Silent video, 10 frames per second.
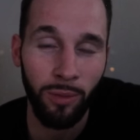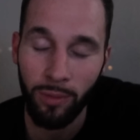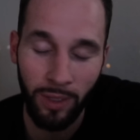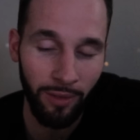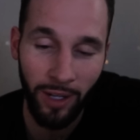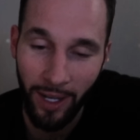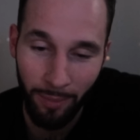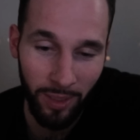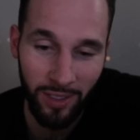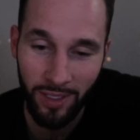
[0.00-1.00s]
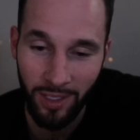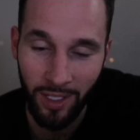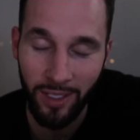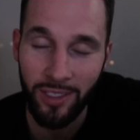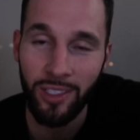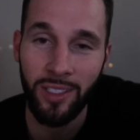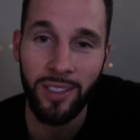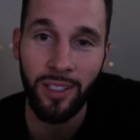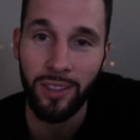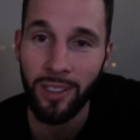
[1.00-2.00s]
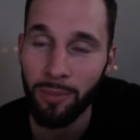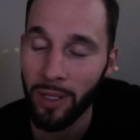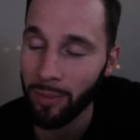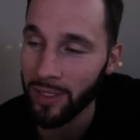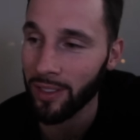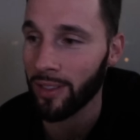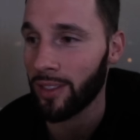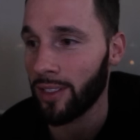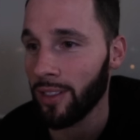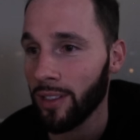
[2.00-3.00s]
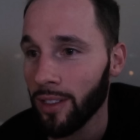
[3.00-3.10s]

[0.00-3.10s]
whatever happens as long as she's healthy baby's healthy